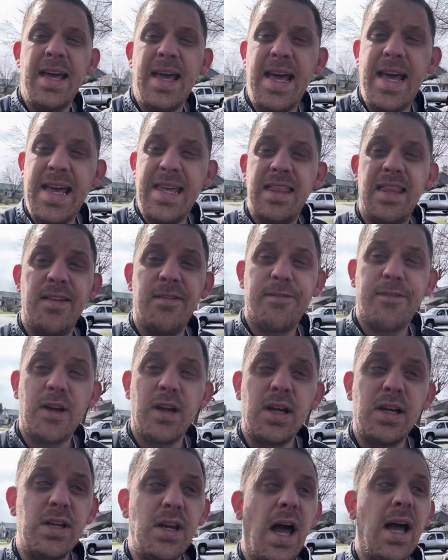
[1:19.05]
in the
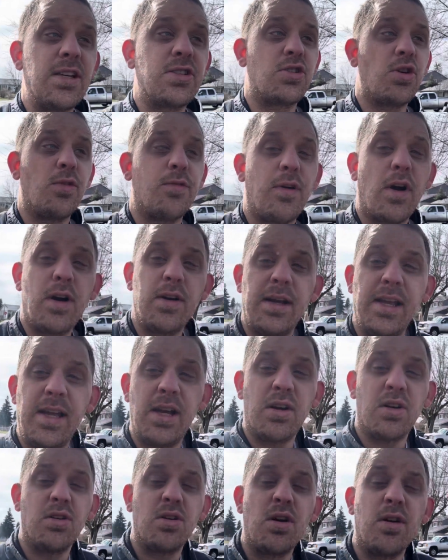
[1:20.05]
very not so far
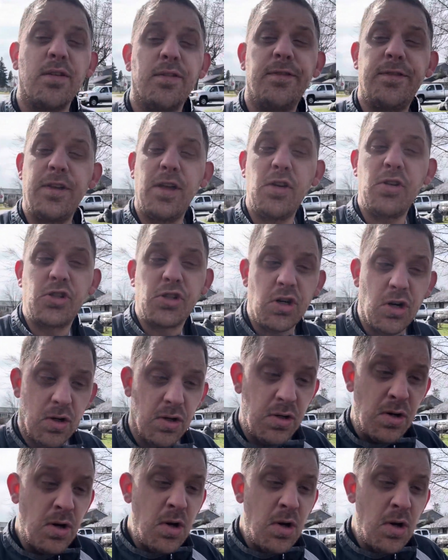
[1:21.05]
near future.